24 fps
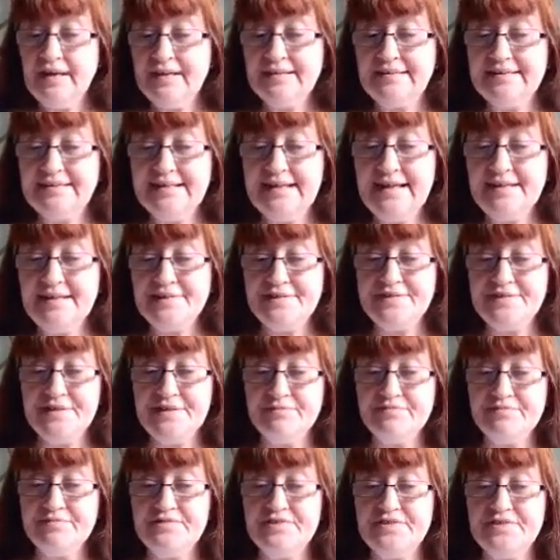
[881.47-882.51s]
Indeed, in
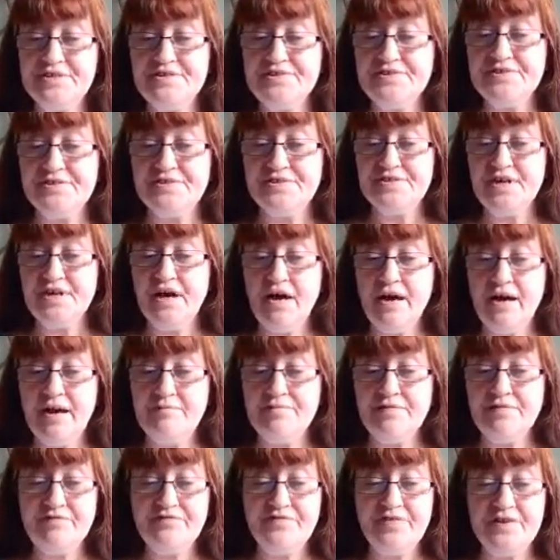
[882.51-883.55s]
some distant
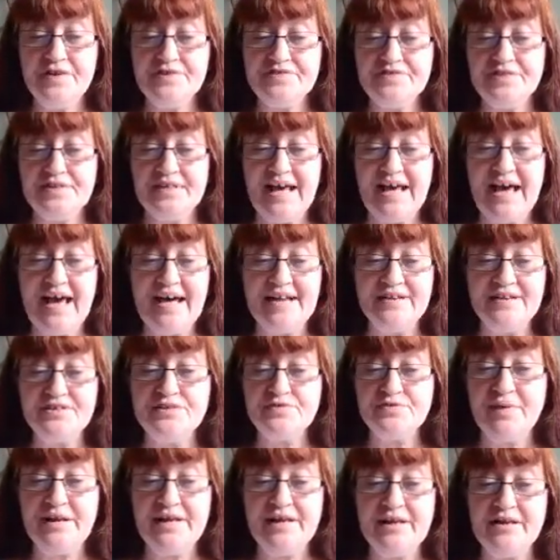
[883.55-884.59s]
time, the first
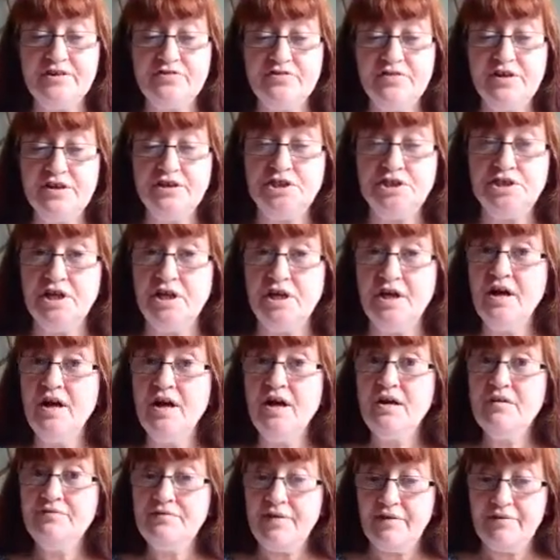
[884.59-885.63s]
land-dwelling creature
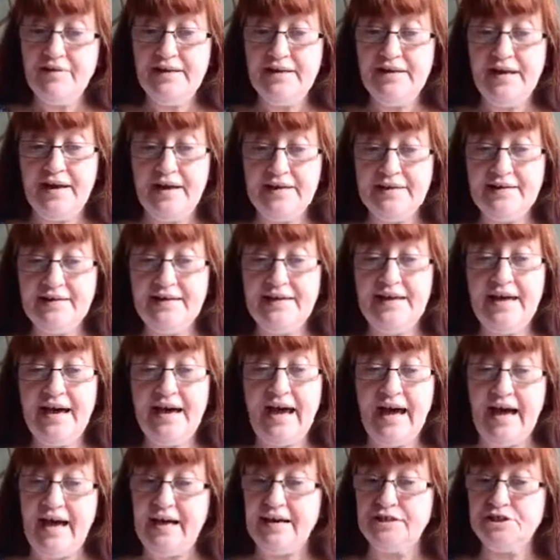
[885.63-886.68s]
very likely
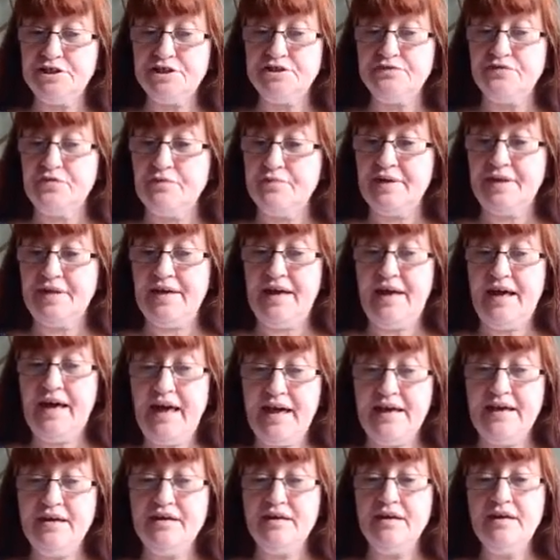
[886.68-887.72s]
hatched from an
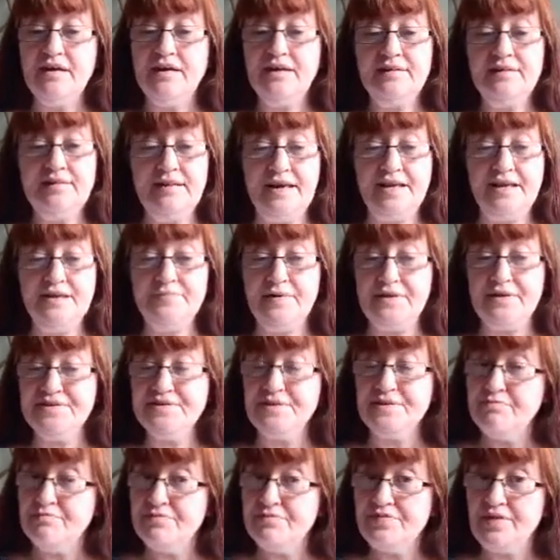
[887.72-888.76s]
egg laid by
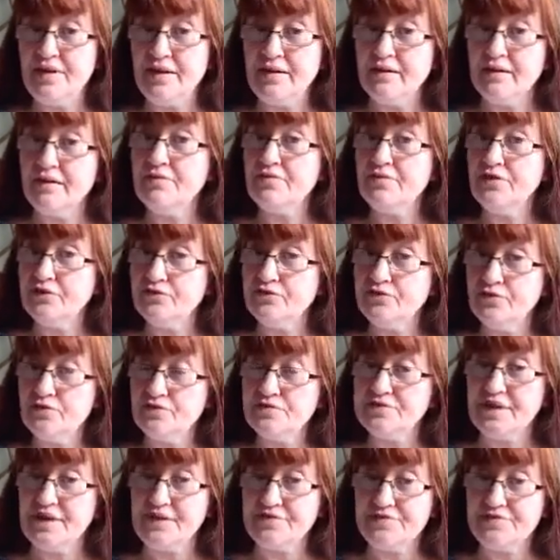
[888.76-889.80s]
something that
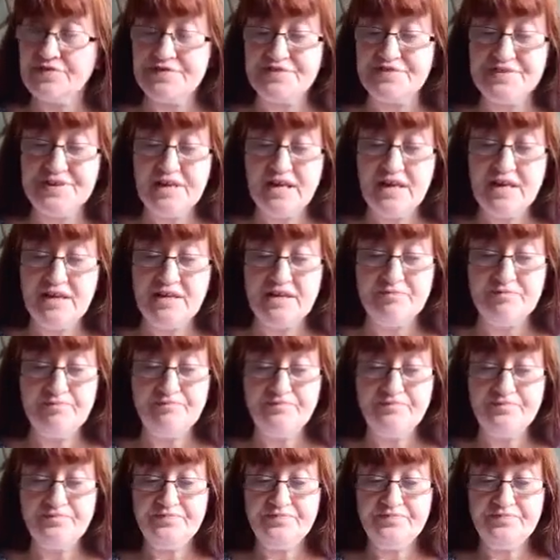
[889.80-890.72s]
crawled out of the sea.